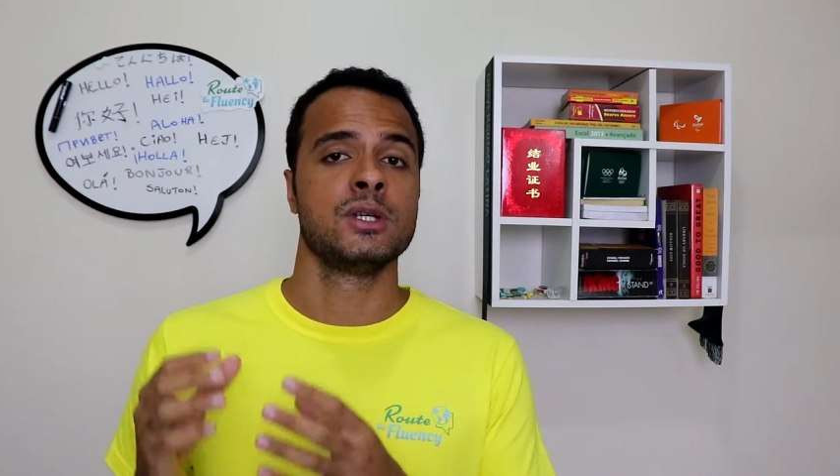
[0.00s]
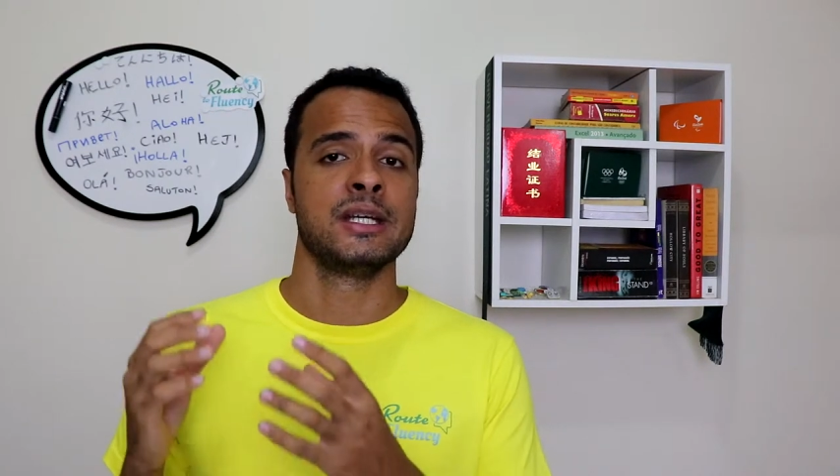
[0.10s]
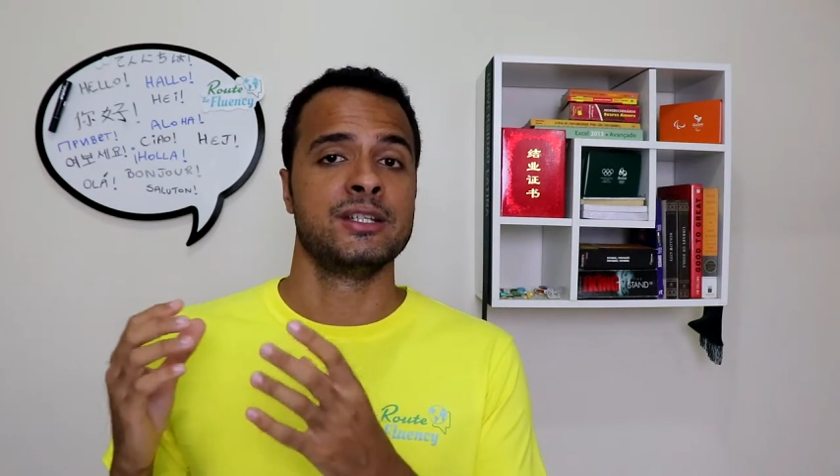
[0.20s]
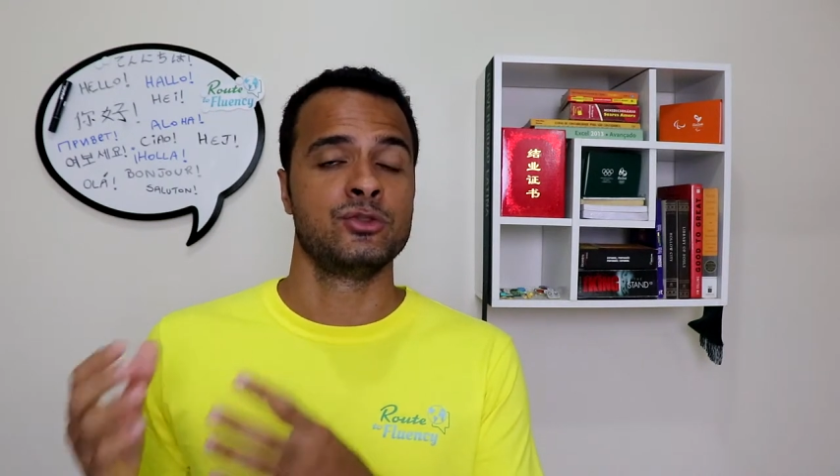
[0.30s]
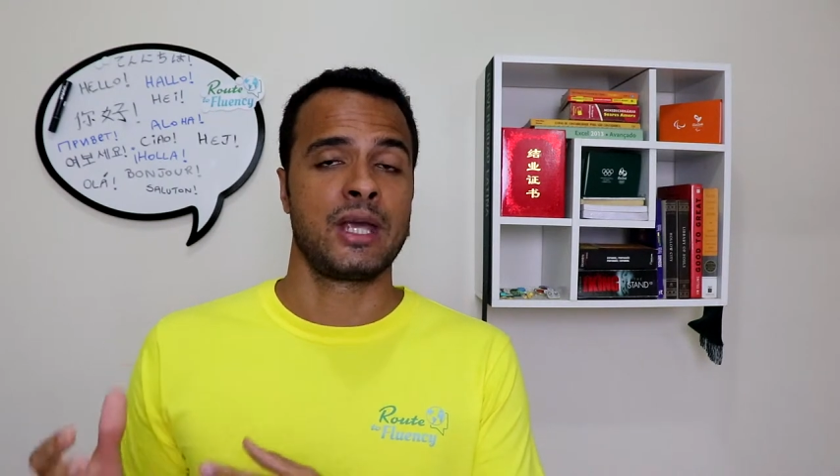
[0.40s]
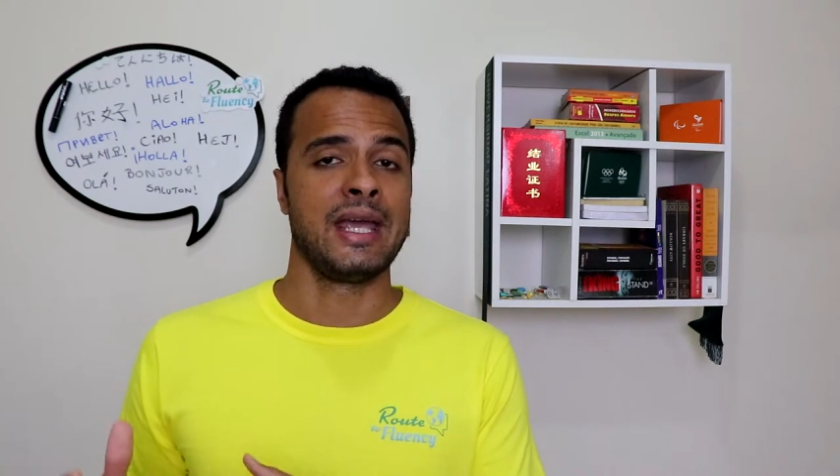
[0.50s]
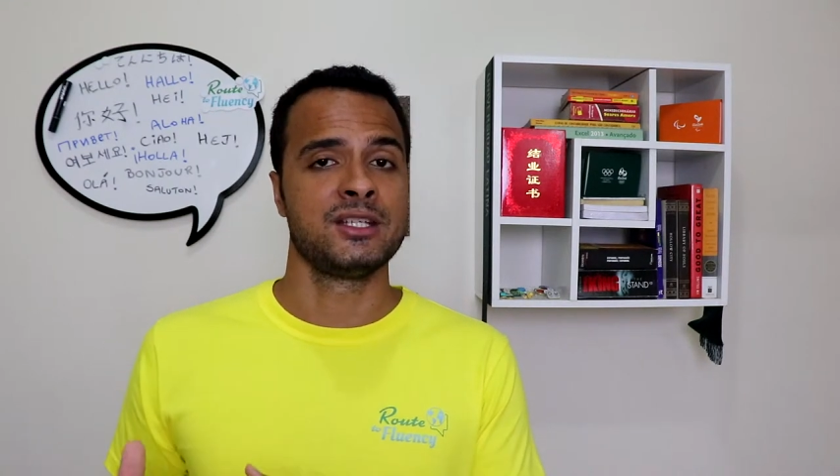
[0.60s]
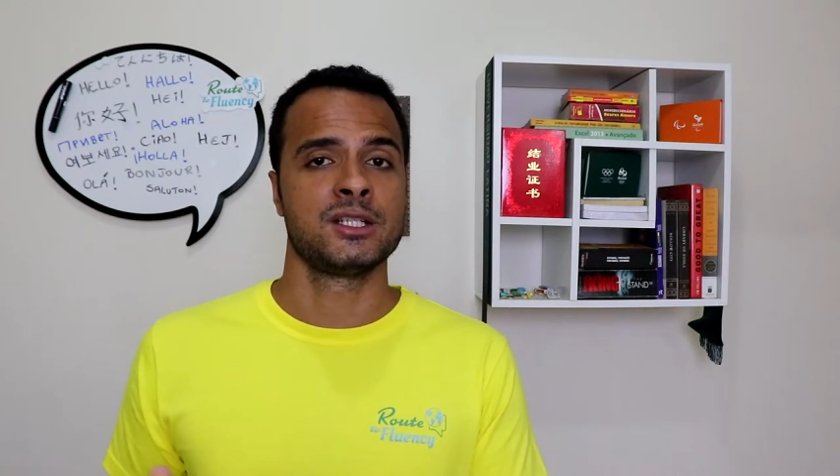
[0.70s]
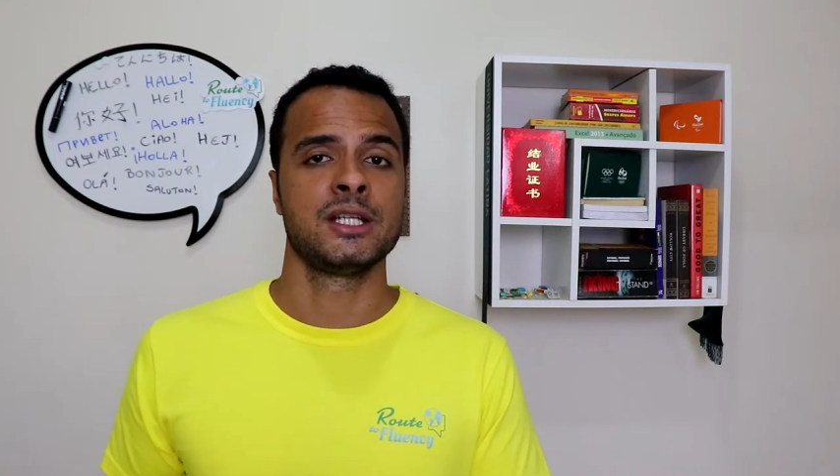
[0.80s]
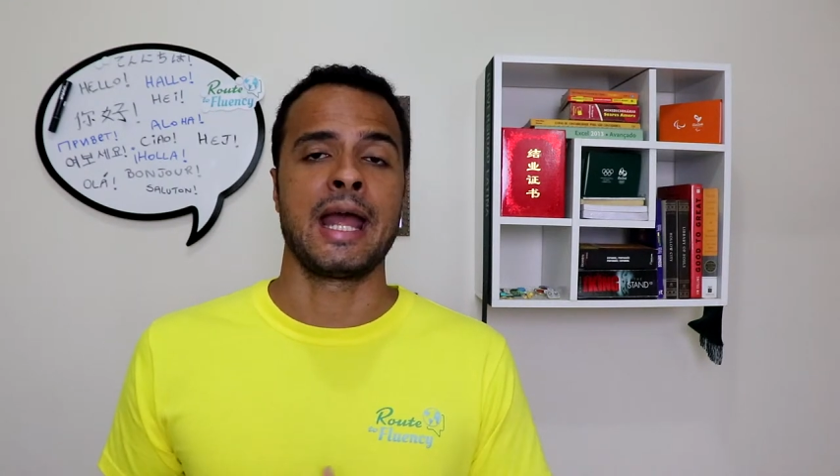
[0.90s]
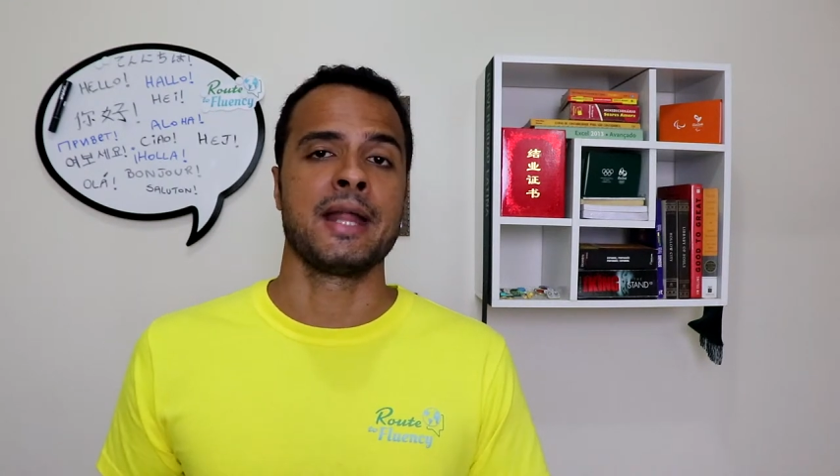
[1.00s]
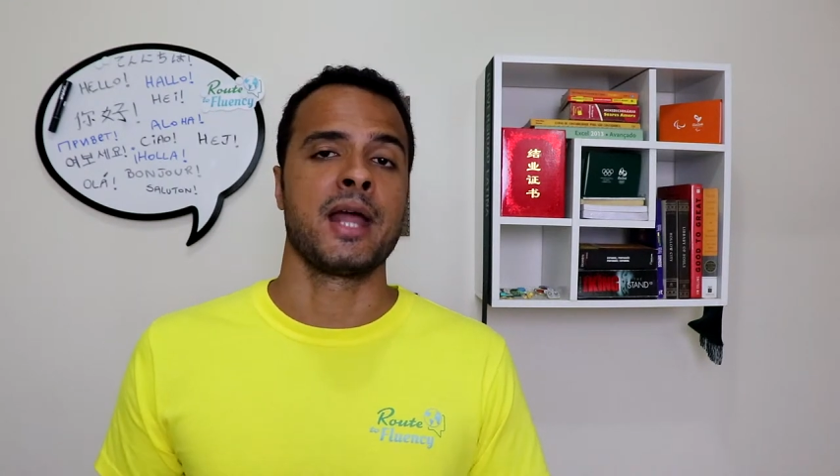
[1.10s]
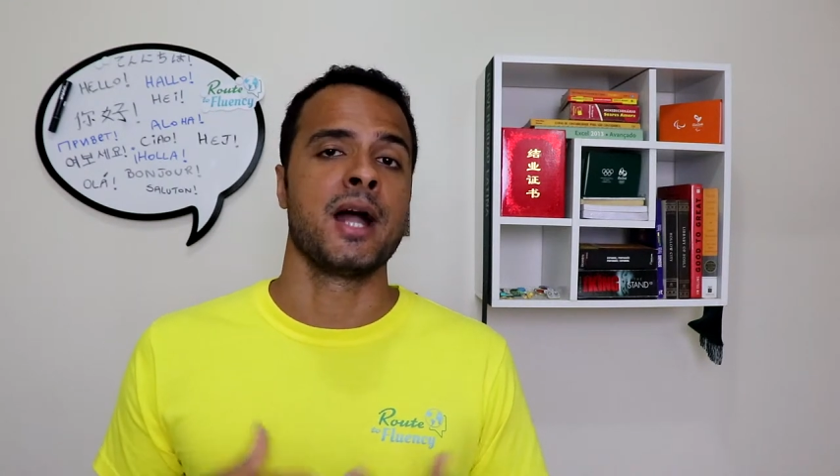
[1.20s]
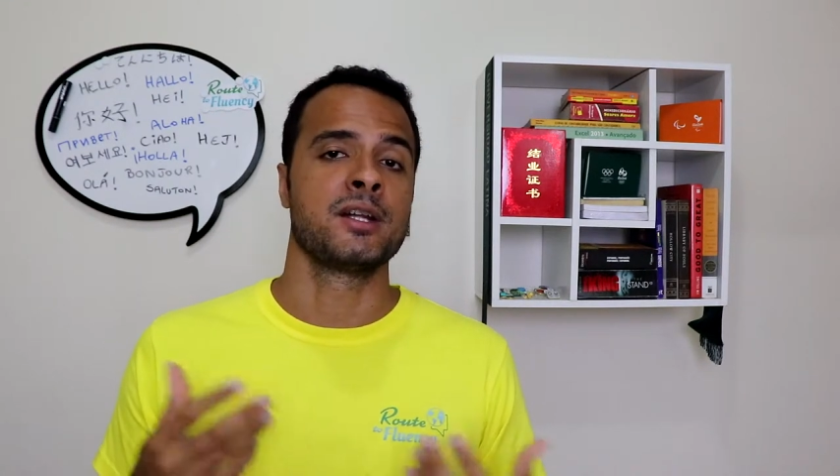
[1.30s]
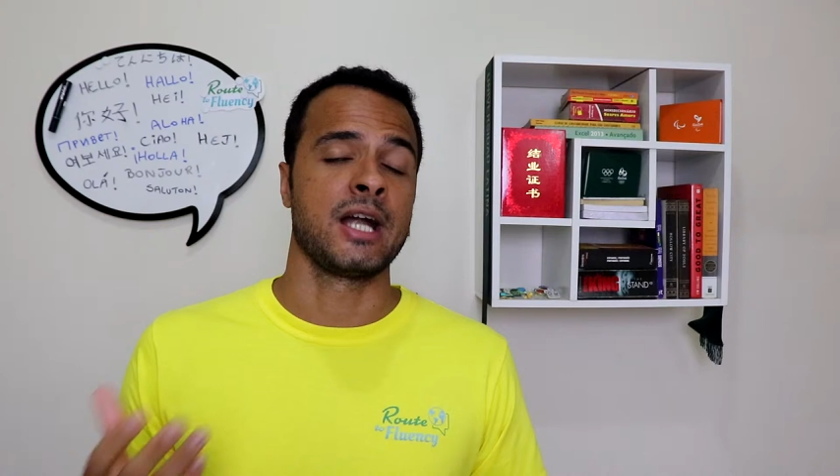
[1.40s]
education and
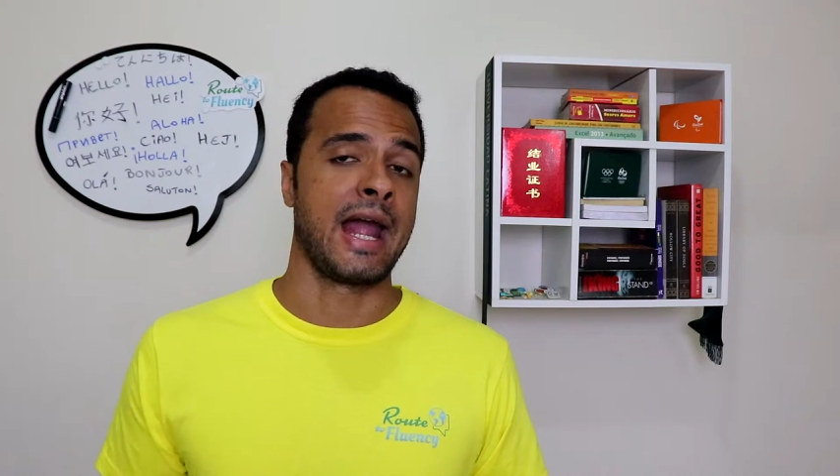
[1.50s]
other